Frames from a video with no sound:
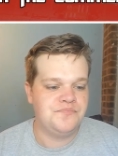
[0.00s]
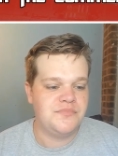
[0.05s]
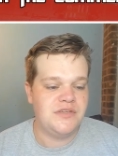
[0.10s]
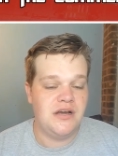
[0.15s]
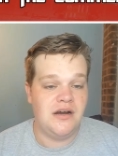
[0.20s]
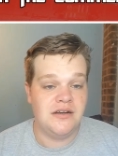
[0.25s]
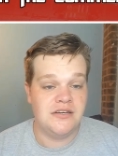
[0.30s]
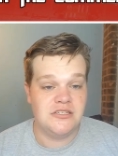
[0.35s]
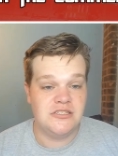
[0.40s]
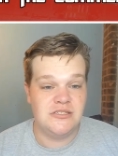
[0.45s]

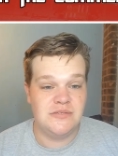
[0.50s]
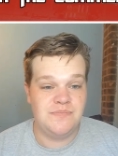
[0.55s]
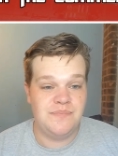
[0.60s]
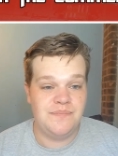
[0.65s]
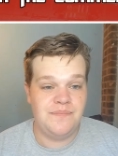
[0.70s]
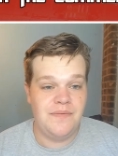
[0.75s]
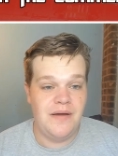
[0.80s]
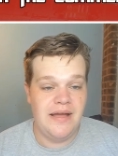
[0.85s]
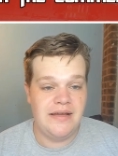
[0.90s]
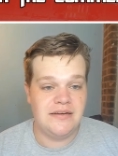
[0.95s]
I
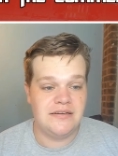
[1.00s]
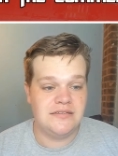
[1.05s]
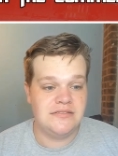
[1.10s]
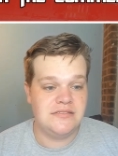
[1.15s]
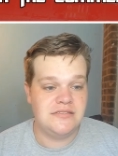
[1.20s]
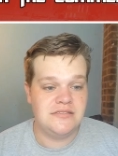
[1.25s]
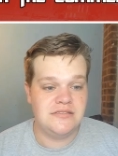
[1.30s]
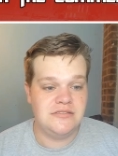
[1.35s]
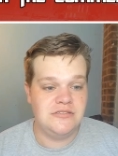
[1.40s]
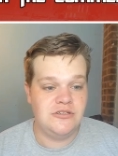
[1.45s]

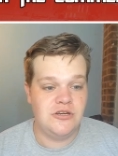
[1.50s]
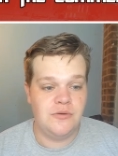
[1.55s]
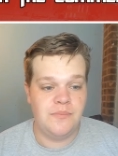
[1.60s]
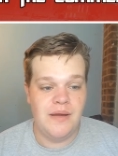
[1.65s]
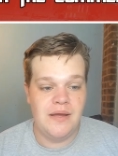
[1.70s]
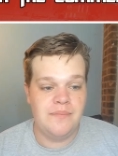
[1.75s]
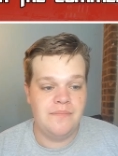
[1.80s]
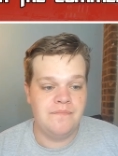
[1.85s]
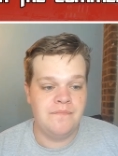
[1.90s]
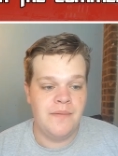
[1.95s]
expect,
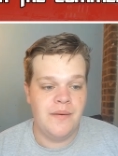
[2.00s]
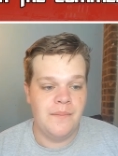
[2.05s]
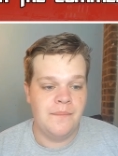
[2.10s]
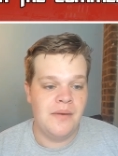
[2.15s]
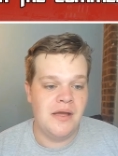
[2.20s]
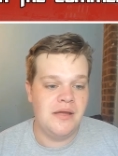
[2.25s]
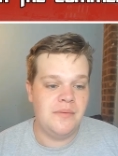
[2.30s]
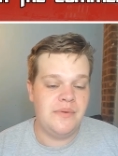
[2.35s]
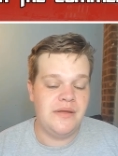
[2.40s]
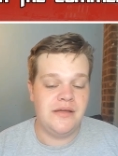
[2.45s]

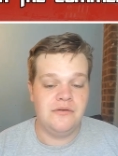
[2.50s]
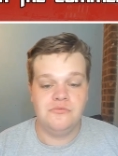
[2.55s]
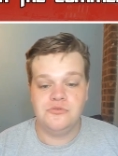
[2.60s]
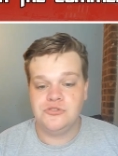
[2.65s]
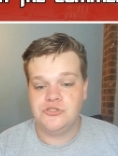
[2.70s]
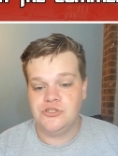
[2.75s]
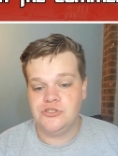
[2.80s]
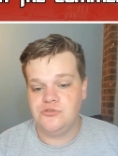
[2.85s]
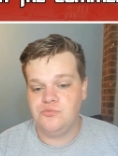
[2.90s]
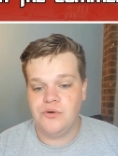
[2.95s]
maybe it was
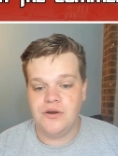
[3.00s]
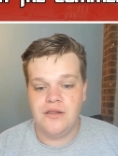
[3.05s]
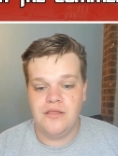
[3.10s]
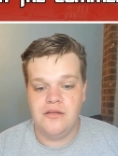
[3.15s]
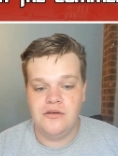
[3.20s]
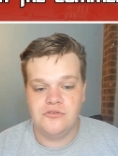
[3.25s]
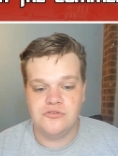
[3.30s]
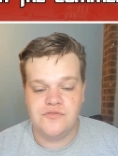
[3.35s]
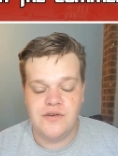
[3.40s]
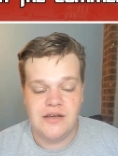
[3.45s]
just one of
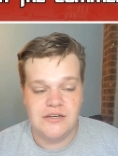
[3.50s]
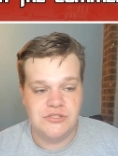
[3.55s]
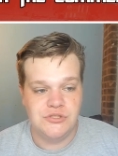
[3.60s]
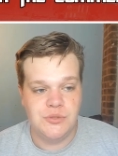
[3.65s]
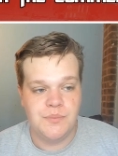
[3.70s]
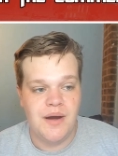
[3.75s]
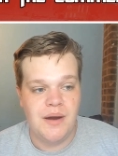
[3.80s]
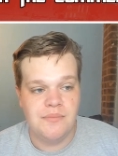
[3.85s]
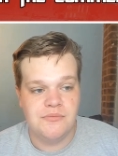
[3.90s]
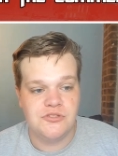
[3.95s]
those flash in
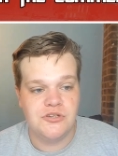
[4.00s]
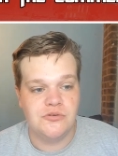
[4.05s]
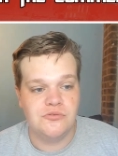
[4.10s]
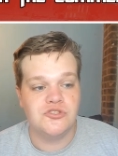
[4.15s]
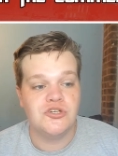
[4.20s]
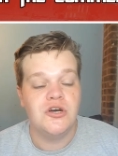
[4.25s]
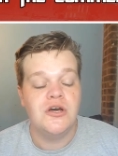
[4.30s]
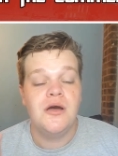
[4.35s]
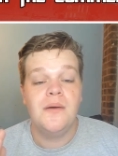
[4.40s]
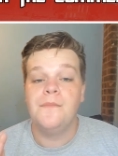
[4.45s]
the pan results,